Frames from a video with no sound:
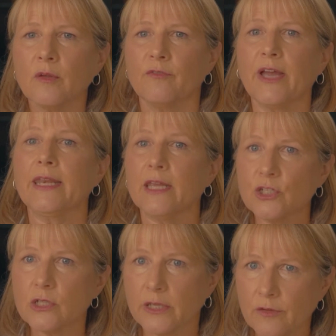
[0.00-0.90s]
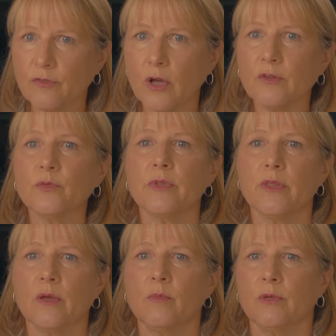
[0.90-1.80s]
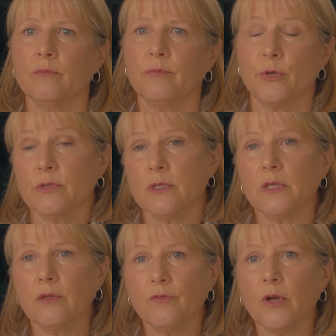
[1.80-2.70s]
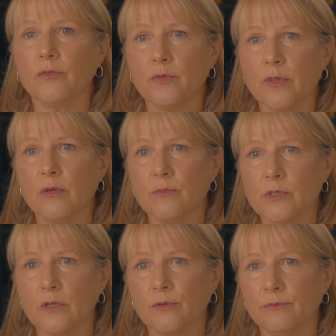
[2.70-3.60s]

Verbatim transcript: financially involved with them and personally involved with them. So